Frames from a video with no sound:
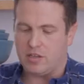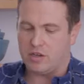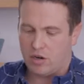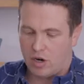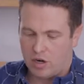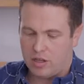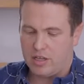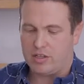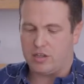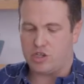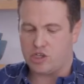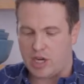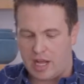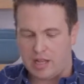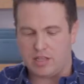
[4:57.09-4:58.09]
the garlic, the
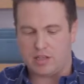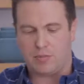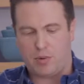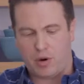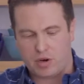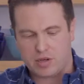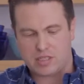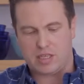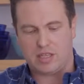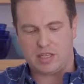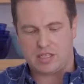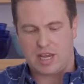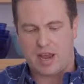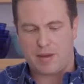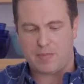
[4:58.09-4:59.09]
shallot, the parsley, the
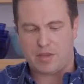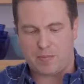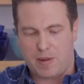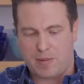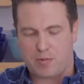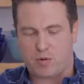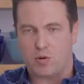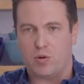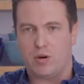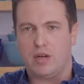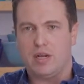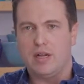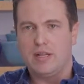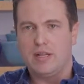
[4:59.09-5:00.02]
thyme, and the peppercorn